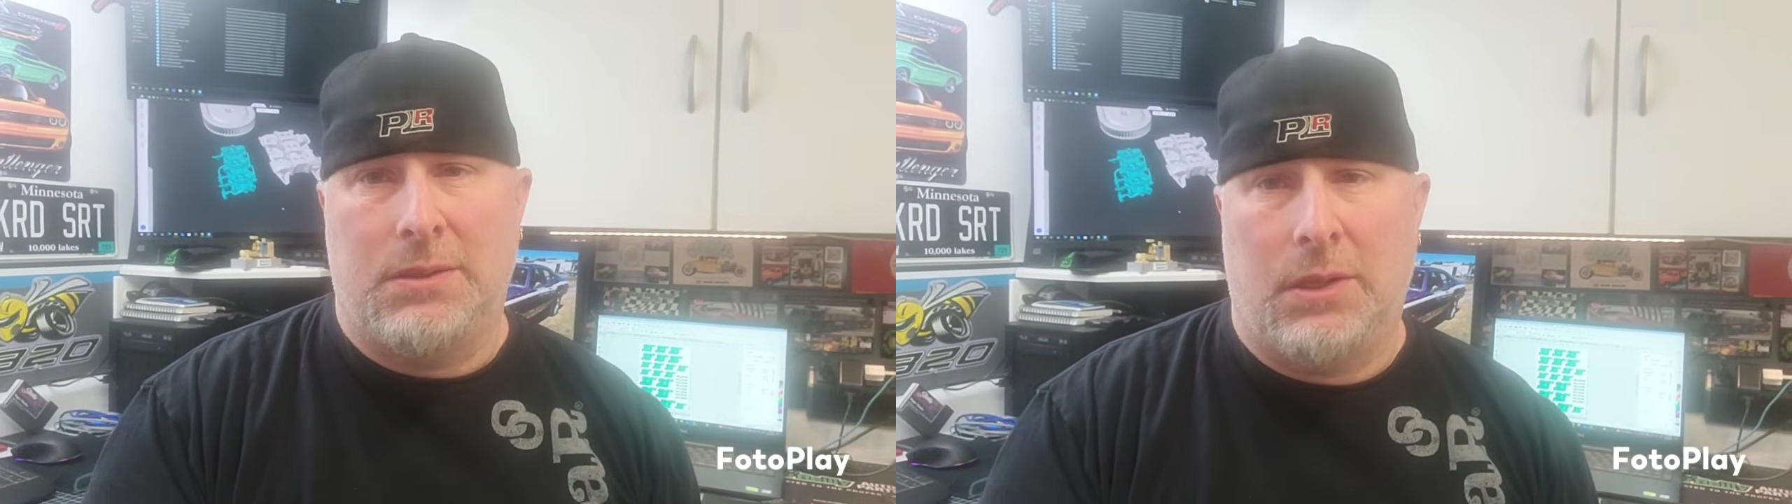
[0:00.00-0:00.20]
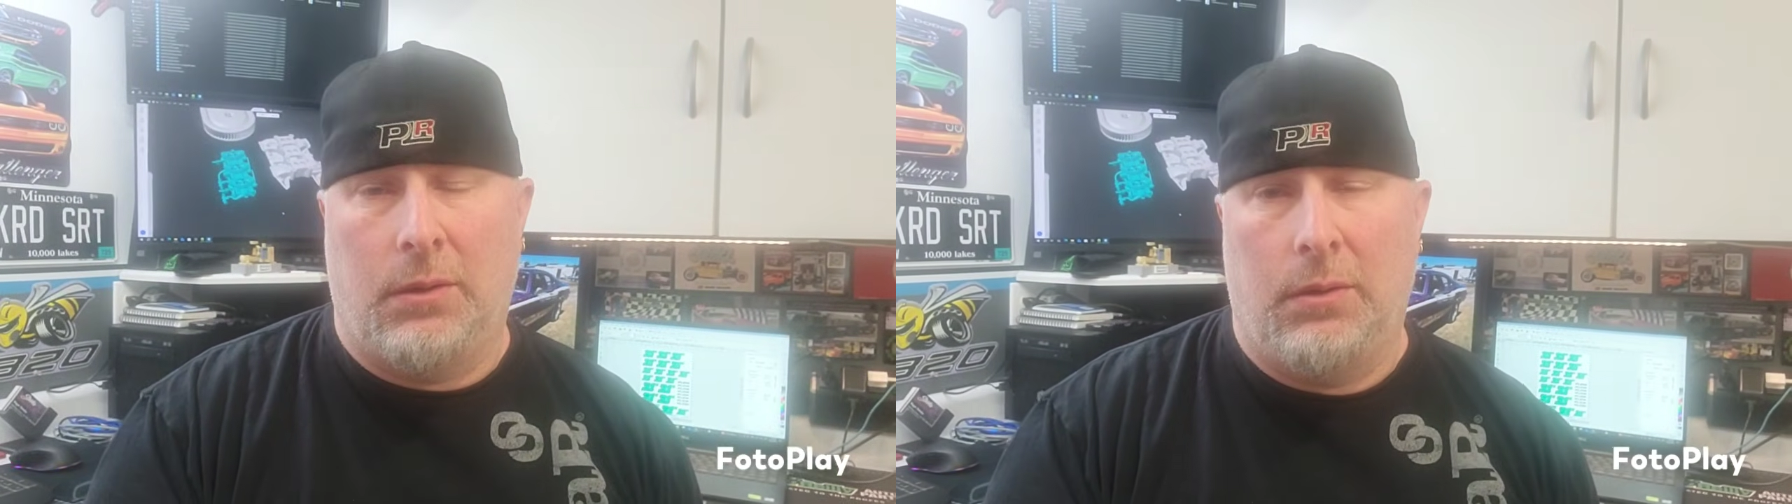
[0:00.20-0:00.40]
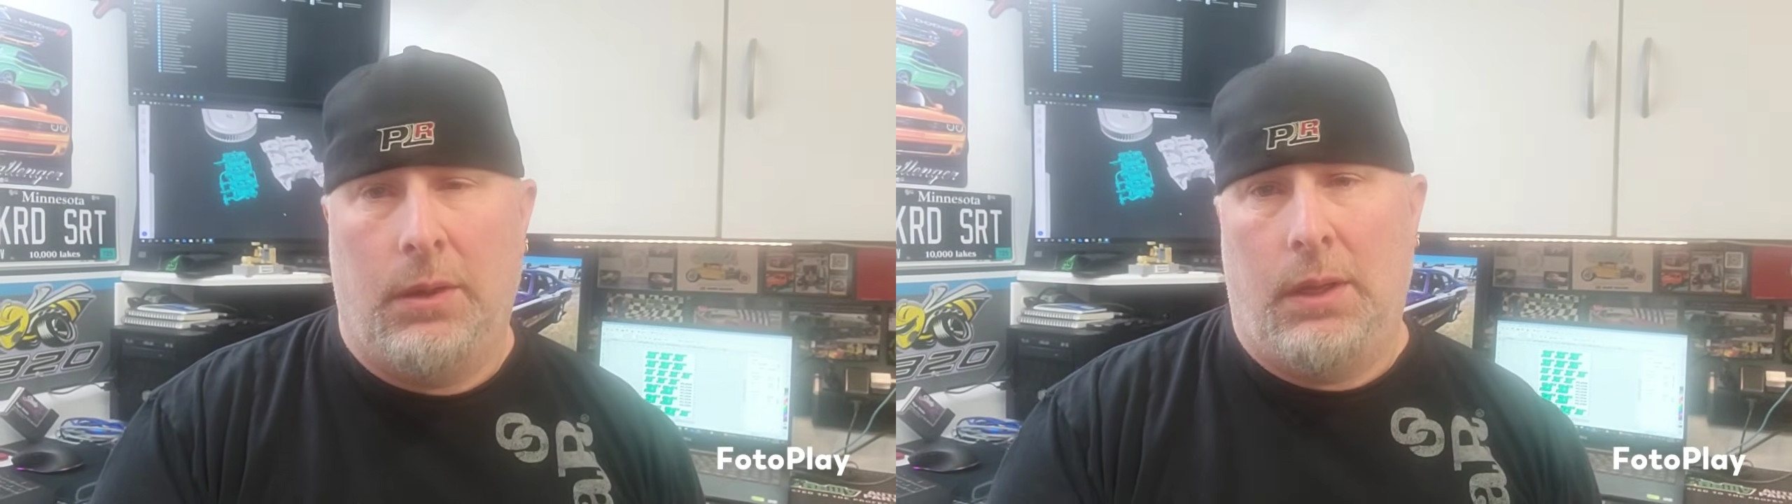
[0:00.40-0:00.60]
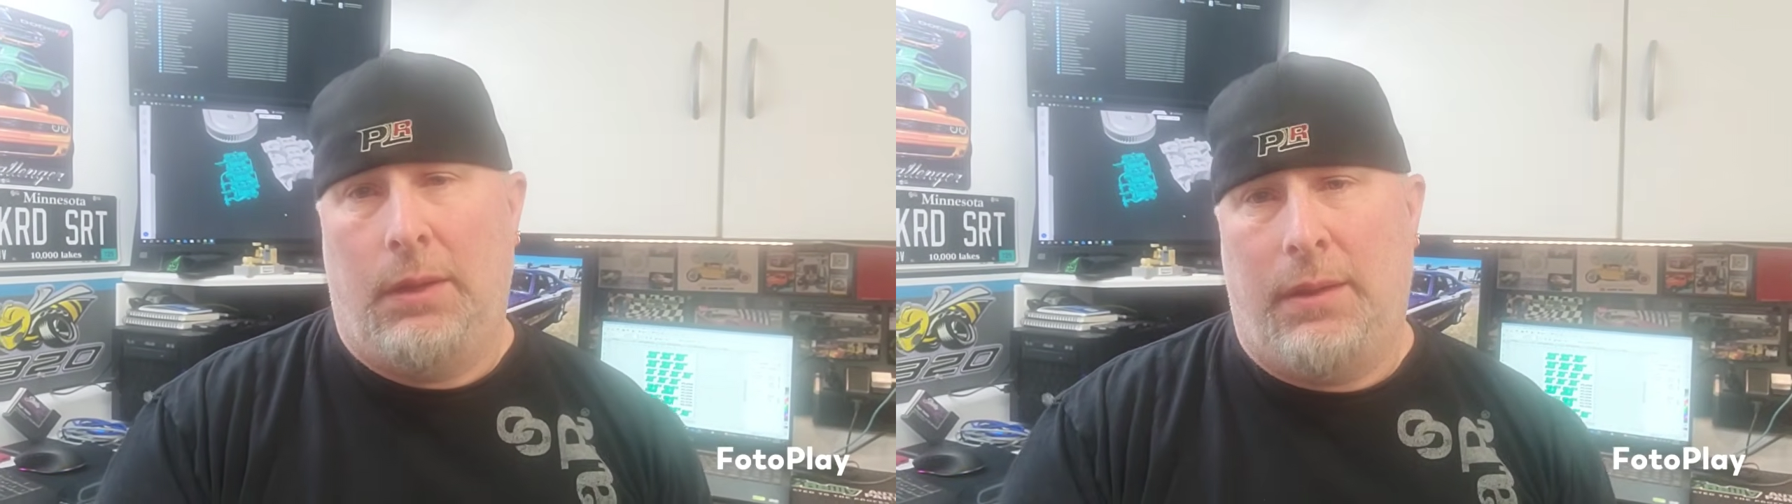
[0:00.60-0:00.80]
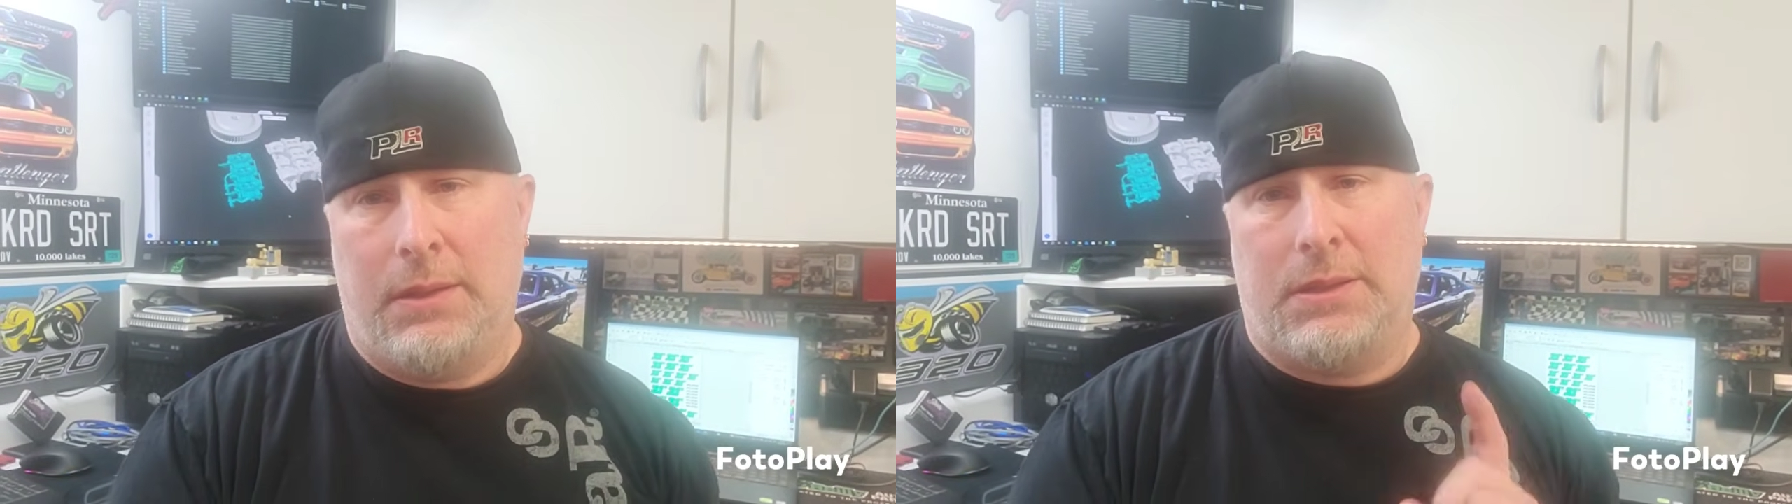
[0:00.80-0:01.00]
So
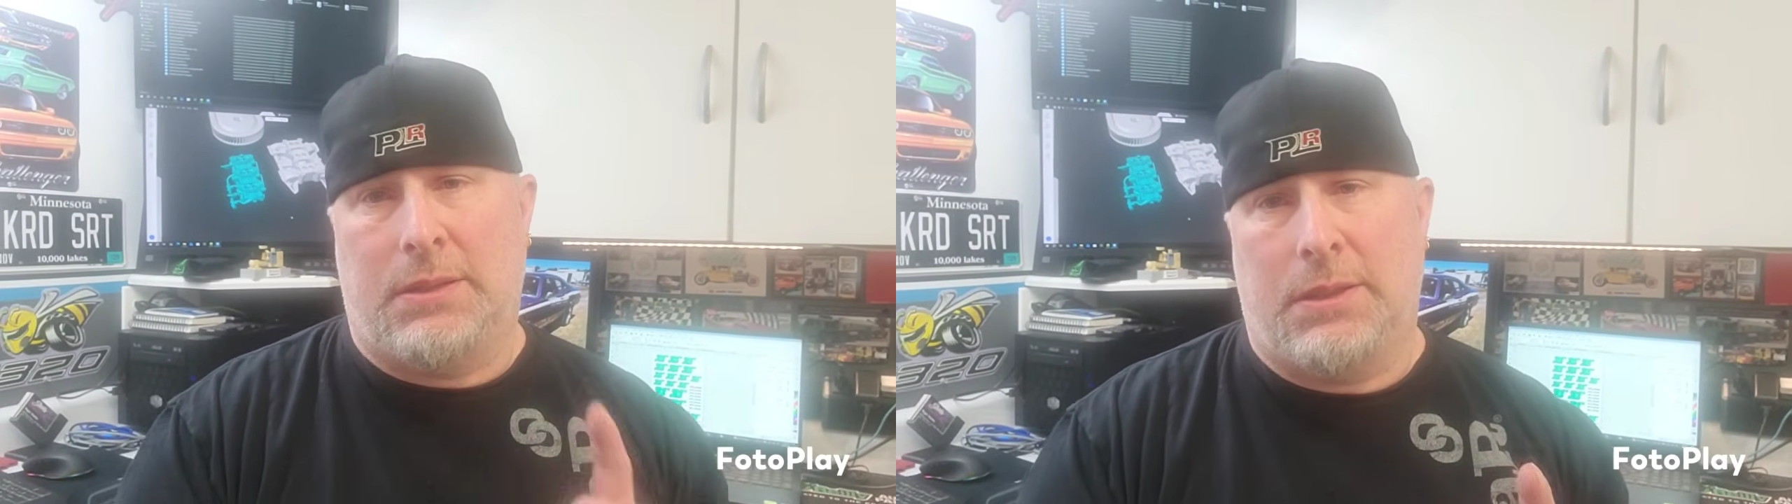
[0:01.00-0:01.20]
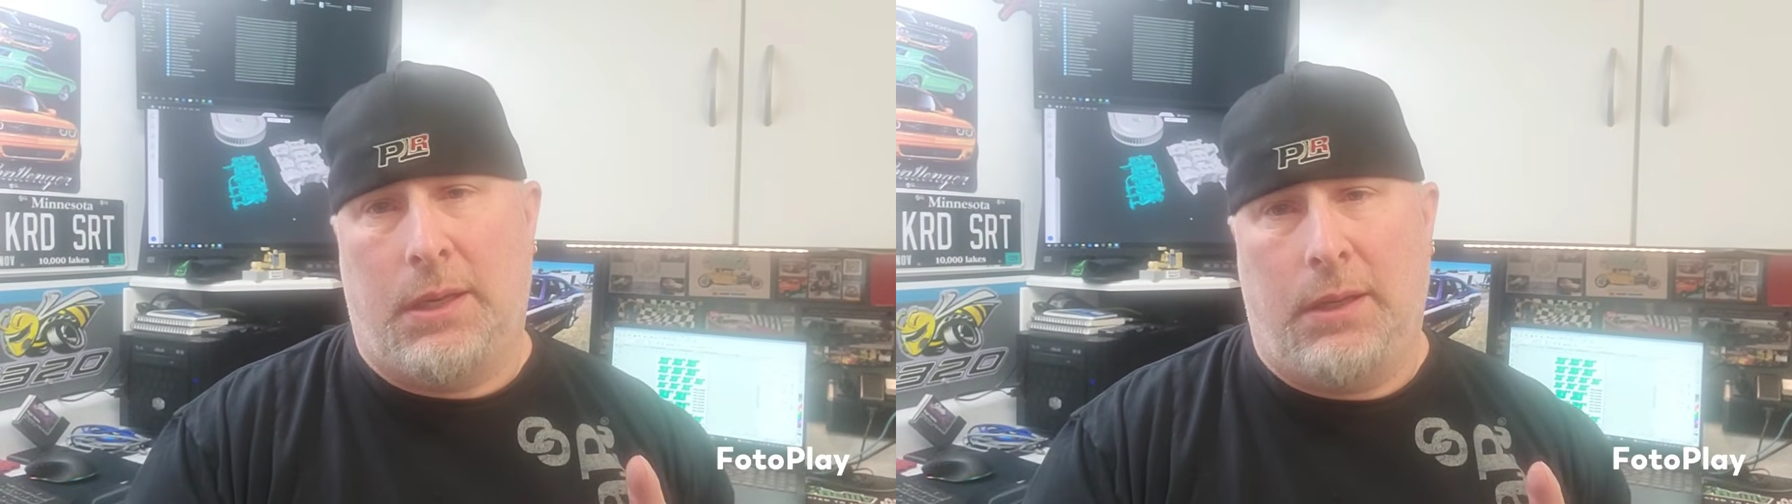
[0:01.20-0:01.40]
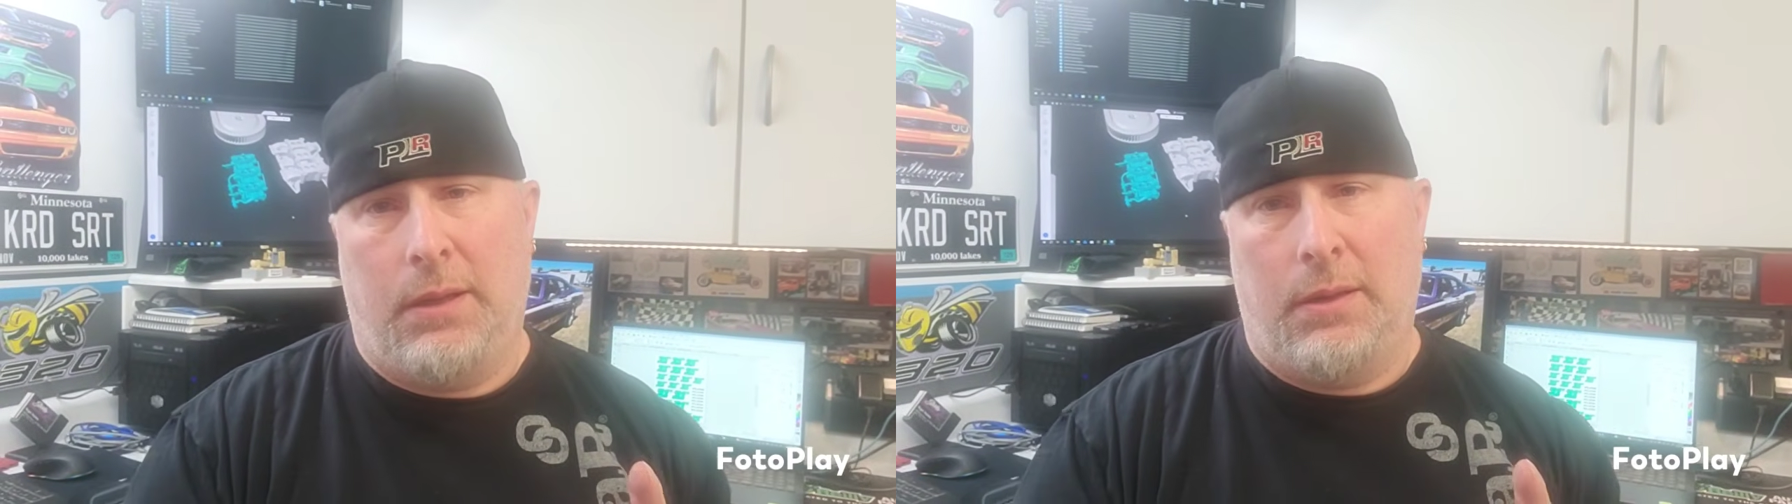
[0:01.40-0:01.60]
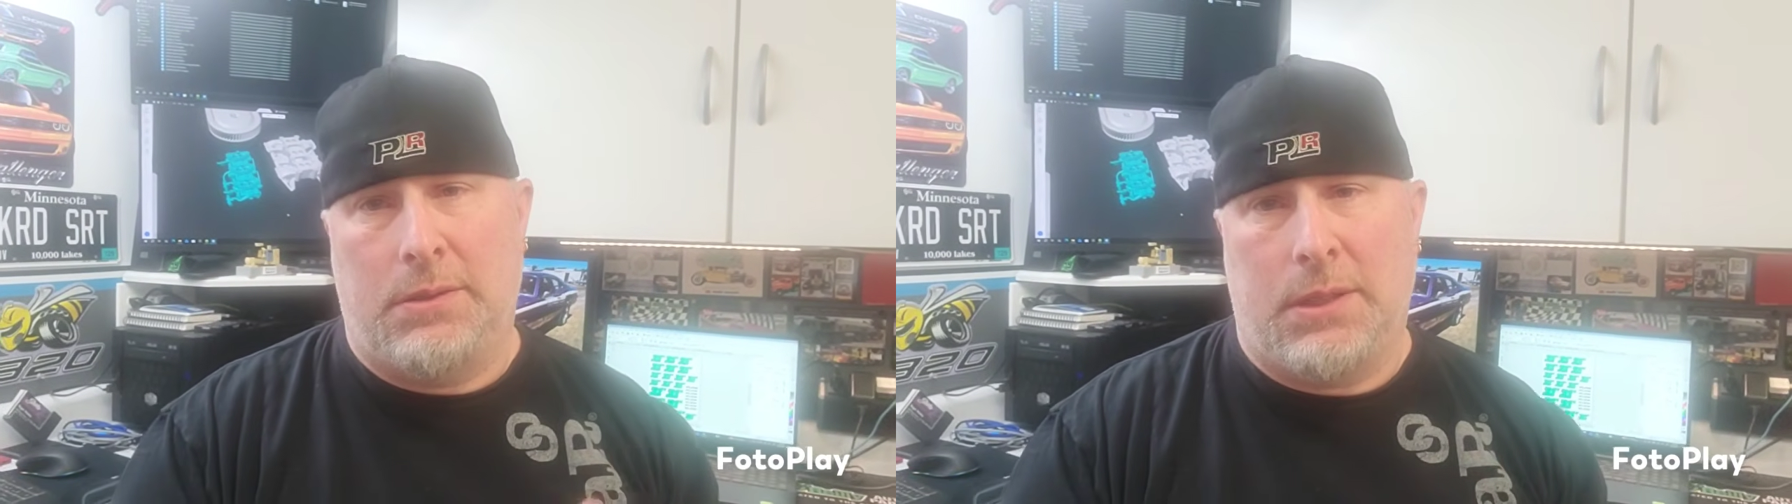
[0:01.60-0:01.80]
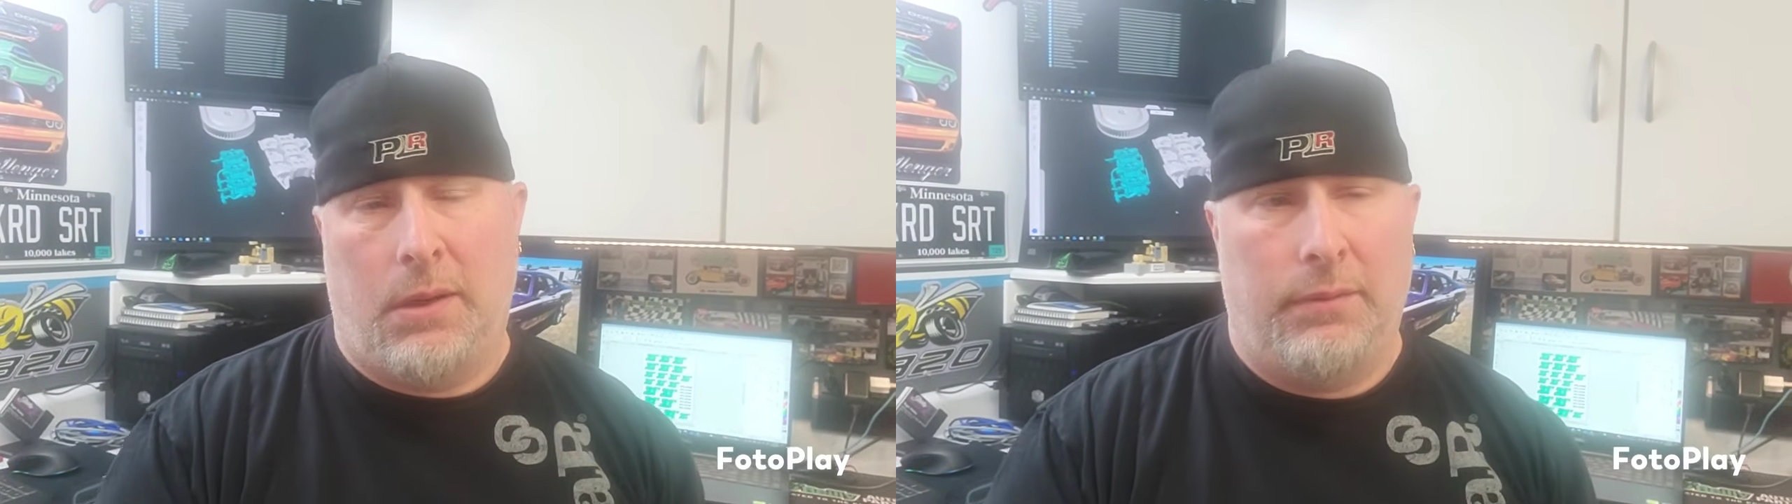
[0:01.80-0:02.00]
that's exciting in
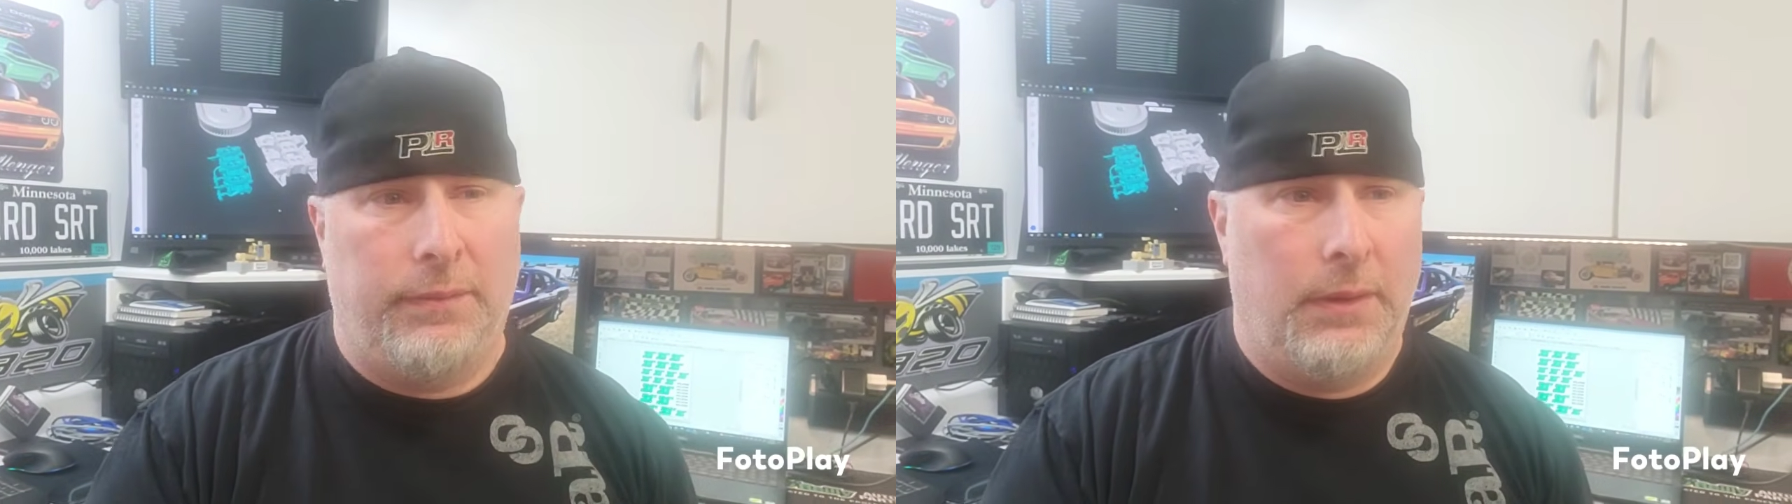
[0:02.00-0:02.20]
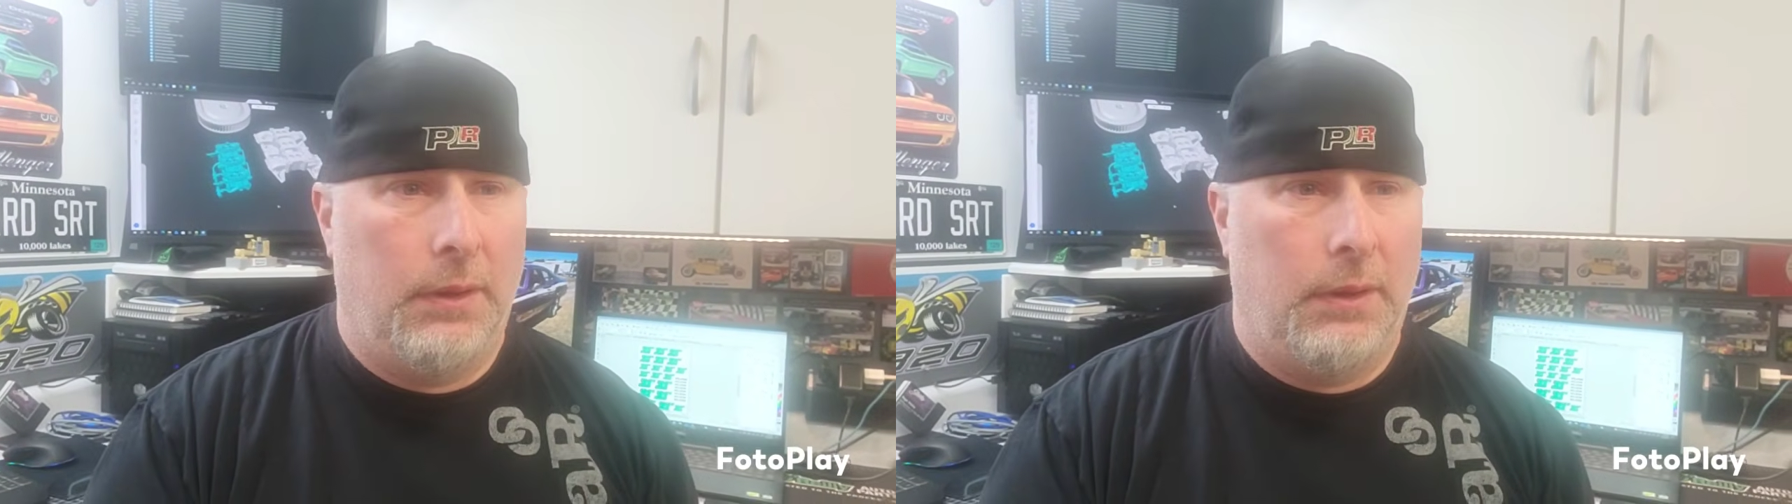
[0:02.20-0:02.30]
itself.